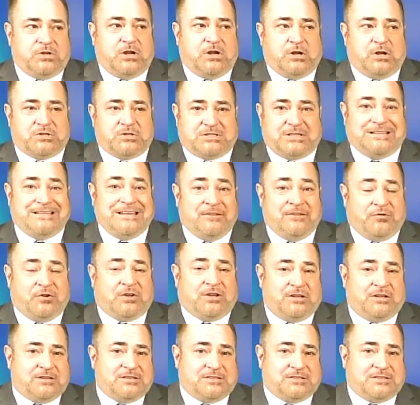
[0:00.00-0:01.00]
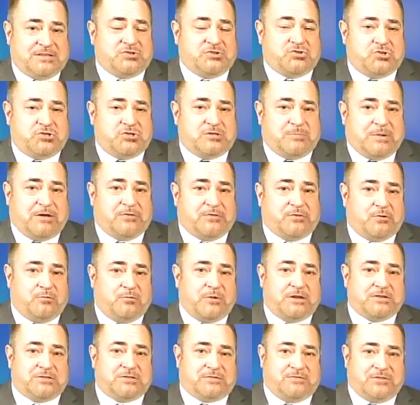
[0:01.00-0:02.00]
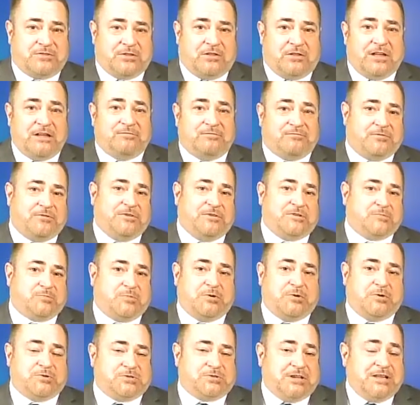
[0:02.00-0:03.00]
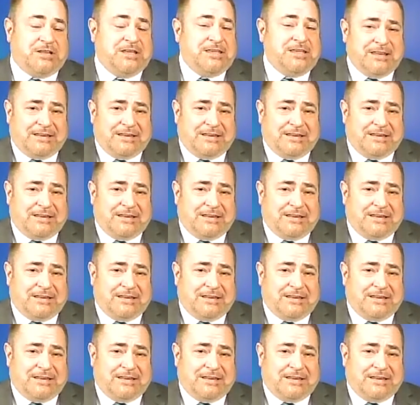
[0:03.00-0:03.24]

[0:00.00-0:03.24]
significant decisions about the rest of the life for this person.